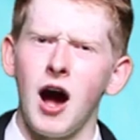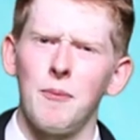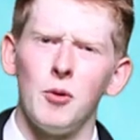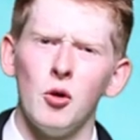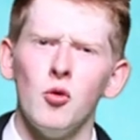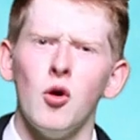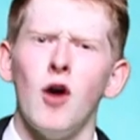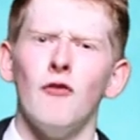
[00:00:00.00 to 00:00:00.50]

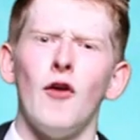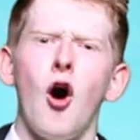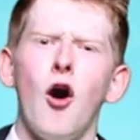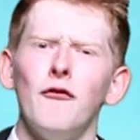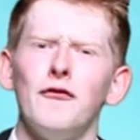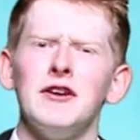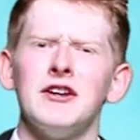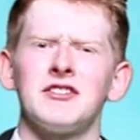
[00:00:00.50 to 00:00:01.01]
couple of
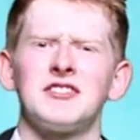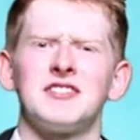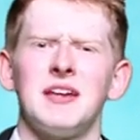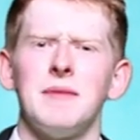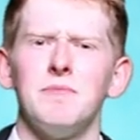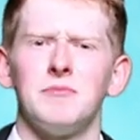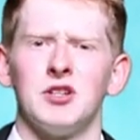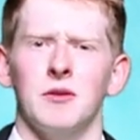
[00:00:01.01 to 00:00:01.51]
obvious
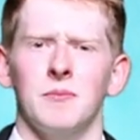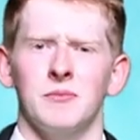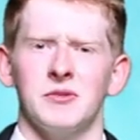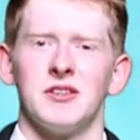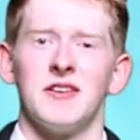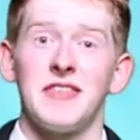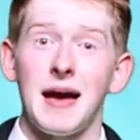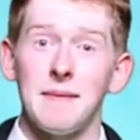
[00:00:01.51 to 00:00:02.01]

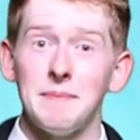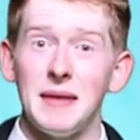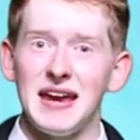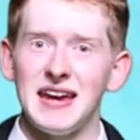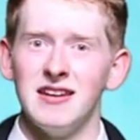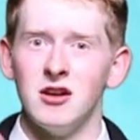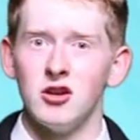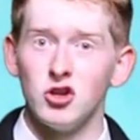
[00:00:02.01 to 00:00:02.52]
symptoms that
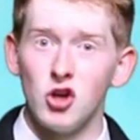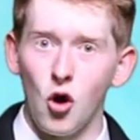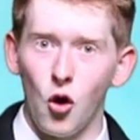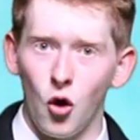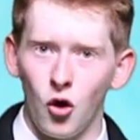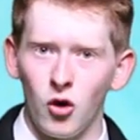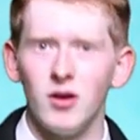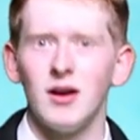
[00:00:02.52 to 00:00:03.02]
mean
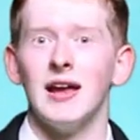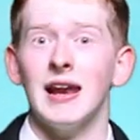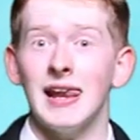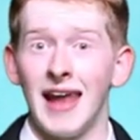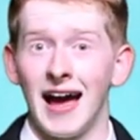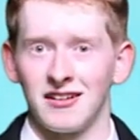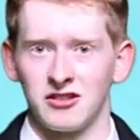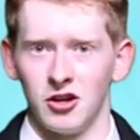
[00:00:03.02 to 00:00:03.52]
you're
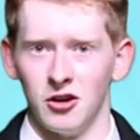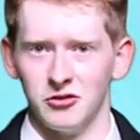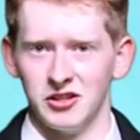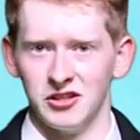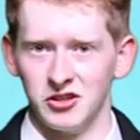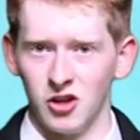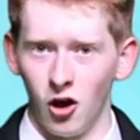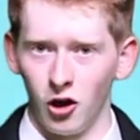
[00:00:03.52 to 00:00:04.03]

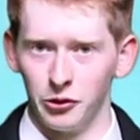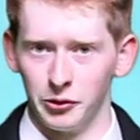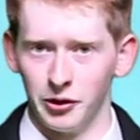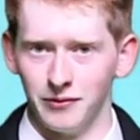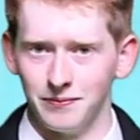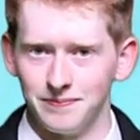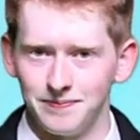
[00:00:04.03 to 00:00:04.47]
lactose intolerant.